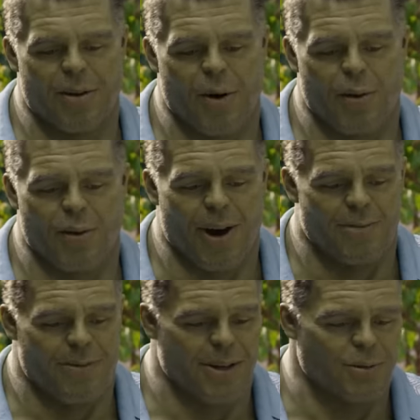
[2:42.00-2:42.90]
know
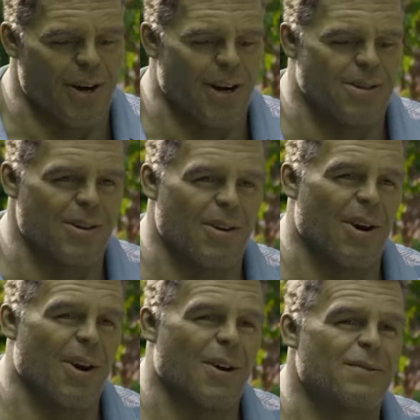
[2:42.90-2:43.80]
I've been away on
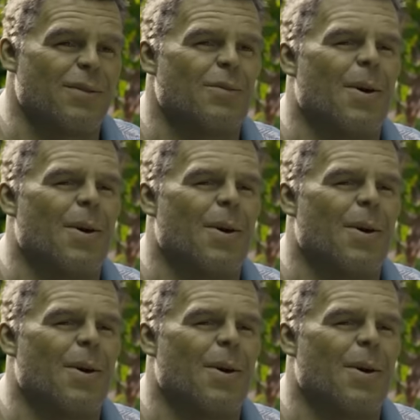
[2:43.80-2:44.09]
Sakaar for a